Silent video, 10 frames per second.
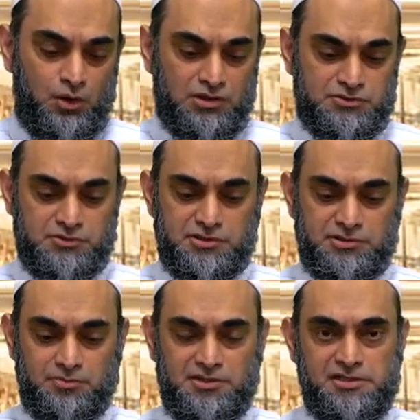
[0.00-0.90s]
also the
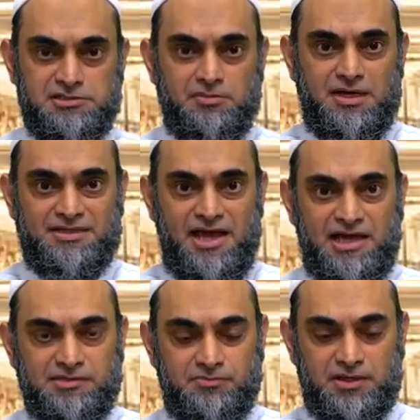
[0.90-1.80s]
tablighi jamaat
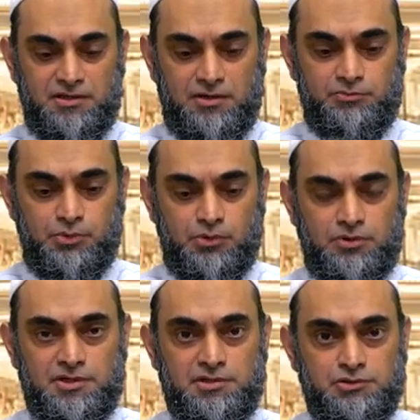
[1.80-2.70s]
has been uh,
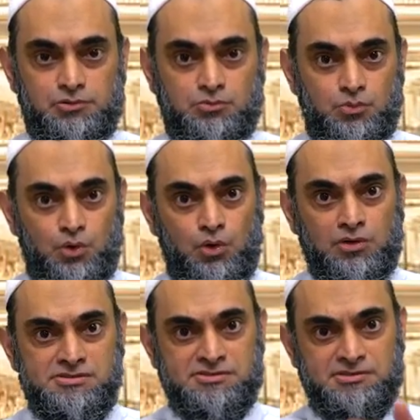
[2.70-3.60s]
broken into
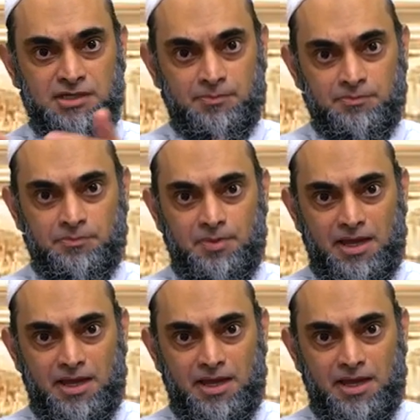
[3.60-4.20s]
more sub